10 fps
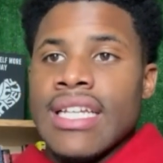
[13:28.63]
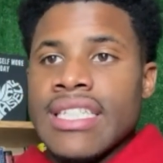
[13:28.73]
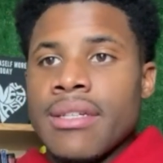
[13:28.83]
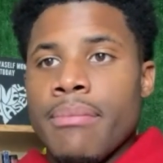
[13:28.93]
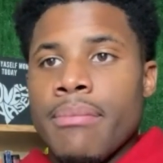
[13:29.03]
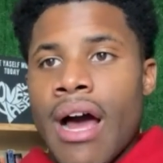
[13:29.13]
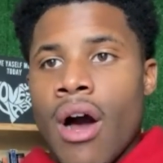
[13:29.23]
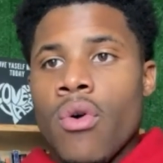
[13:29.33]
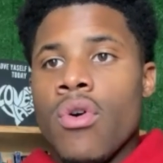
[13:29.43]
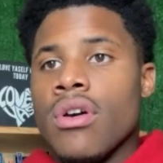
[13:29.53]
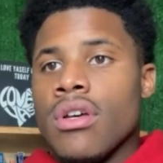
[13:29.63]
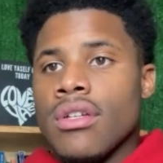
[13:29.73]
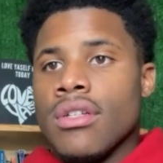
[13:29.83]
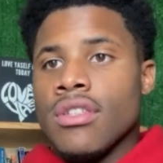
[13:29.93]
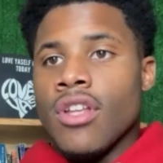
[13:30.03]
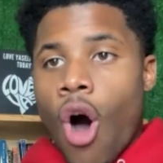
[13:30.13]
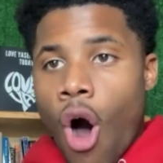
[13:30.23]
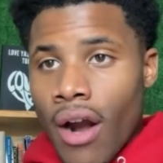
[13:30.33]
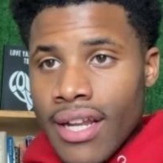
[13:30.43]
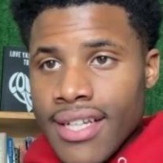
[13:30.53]
It's about the
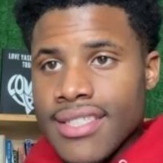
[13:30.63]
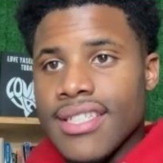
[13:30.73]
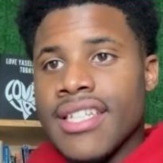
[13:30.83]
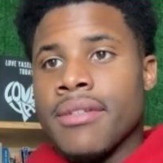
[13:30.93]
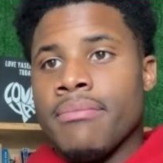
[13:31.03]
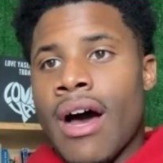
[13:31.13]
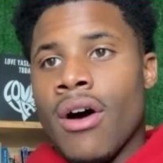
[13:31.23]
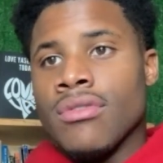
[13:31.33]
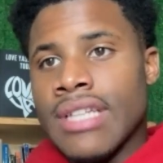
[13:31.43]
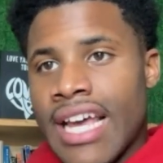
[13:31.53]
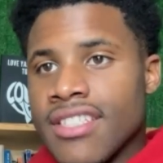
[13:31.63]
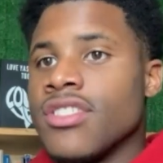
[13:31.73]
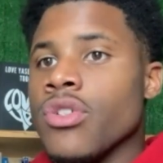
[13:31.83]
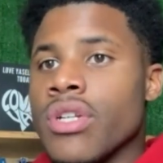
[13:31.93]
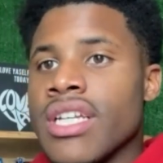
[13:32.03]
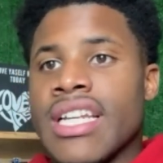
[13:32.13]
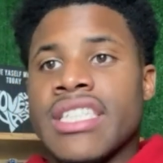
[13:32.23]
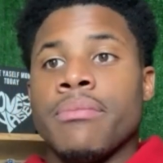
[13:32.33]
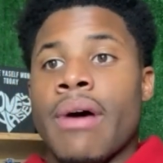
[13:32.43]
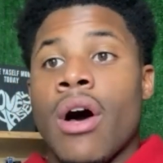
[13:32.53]
audience. It's about that student.
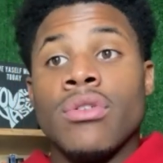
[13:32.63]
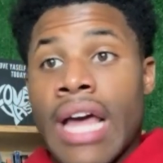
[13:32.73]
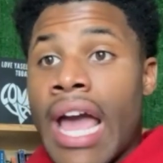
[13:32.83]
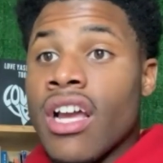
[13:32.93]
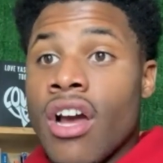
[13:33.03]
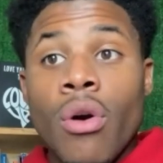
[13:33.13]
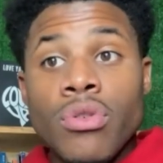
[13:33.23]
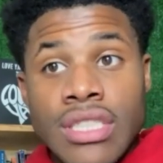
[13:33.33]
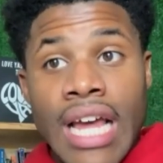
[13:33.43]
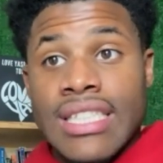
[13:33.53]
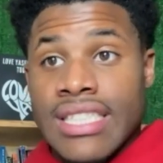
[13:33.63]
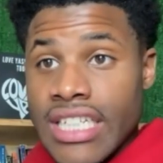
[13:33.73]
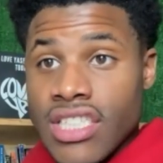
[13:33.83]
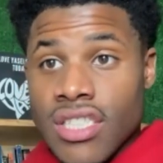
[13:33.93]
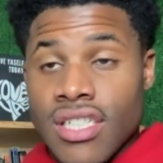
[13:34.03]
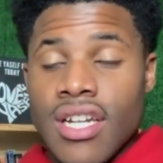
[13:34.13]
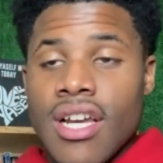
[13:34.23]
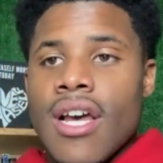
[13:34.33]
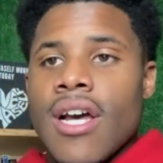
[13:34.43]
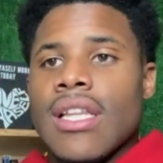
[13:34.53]
It's about that coach, that teacher.
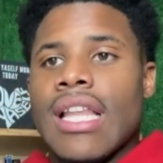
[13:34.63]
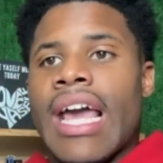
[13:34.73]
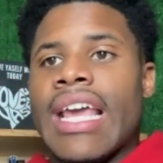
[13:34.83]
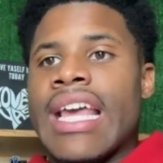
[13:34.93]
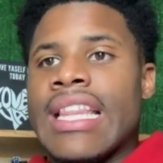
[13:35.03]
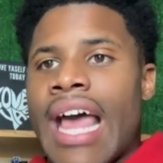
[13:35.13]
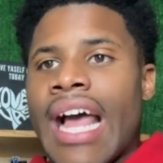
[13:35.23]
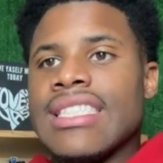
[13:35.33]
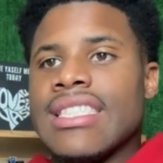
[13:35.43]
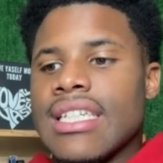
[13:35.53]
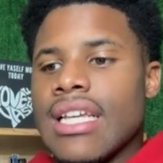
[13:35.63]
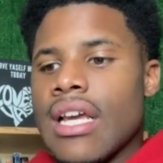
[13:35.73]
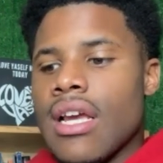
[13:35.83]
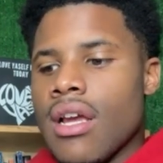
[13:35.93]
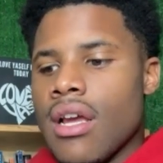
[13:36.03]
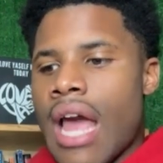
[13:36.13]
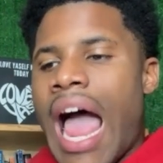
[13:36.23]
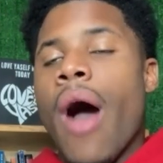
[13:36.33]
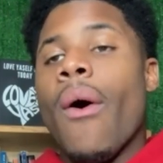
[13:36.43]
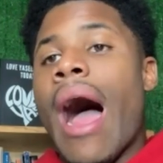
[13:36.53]
And that's
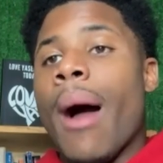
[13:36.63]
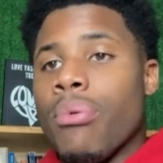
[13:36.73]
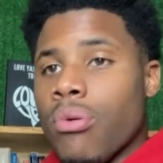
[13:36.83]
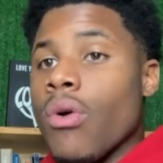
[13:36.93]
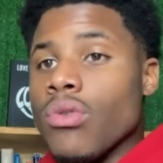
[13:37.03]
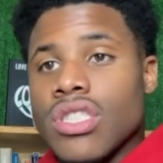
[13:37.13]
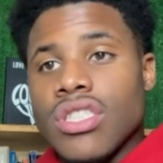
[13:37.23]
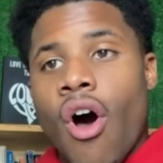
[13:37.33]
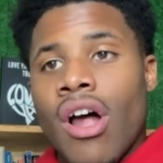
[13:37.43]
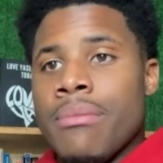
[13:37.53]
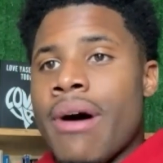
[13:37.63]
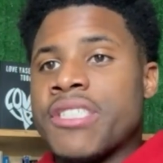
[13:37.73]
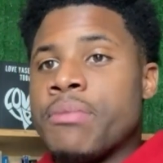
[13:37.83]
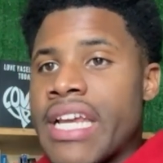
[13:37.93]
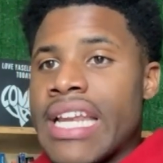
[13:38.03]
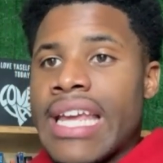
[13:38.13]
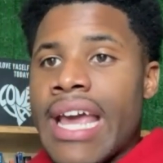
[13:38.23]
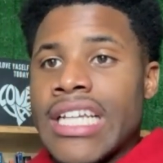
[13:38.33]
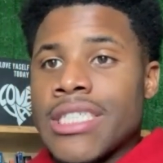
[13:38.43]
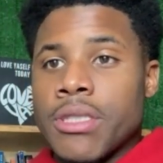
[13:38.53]
how I approach all of my speaking
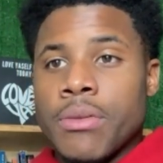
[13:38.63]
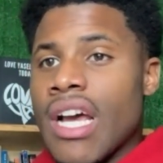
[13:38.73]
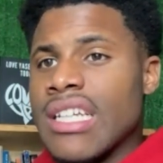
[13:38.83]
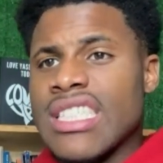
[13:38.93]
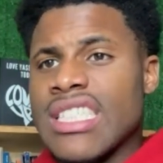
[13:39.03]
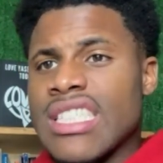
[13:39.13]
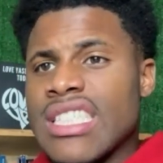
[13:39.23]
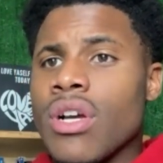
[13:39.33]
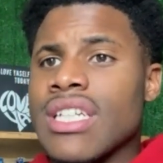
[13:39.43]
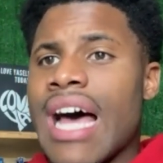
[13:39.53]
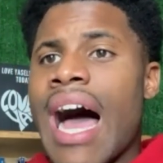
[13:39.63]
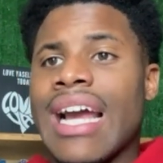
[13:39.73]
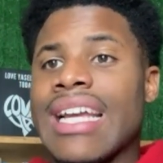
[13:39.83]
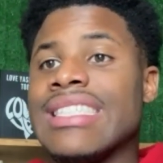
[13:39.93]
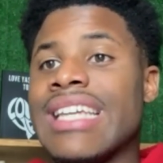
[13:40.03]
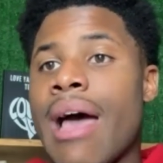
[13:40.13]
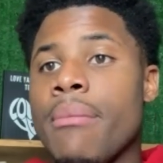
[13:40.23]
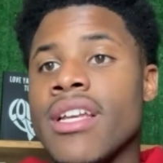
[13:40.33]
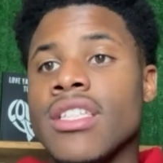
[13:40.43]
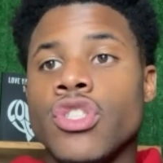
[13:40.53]
engagements because as long as I can tap
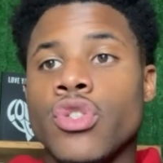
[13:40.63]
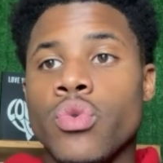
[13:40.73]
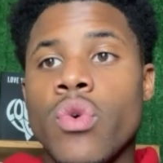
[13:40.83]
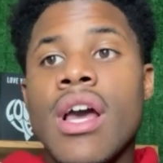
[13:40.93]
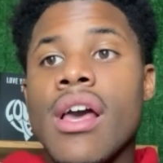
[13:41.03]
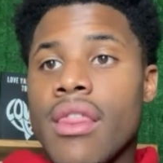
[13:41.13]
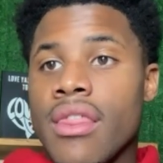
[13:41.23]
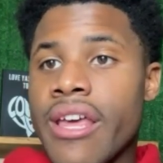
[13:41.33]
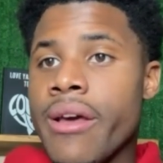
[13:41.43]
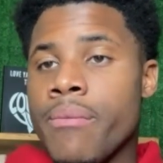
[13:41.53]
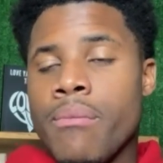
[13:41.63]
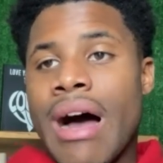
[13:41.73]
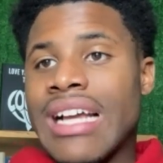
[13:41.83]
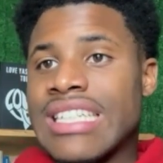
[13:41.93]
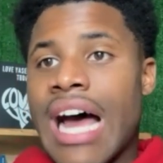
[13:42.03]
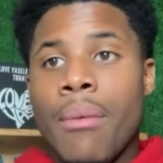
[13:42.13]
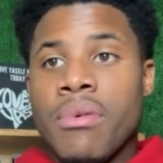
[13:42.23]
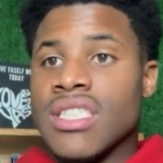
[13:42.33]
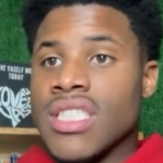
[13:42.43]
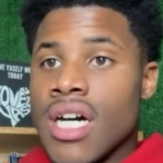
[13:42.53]
into them, my job
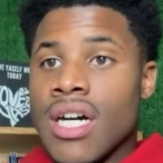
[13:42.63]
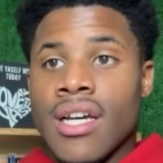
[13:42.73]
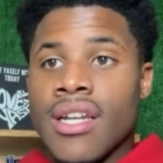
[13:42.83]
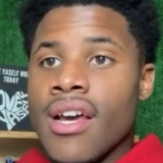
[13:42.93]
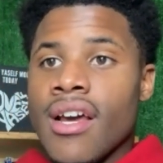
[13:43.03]
is done.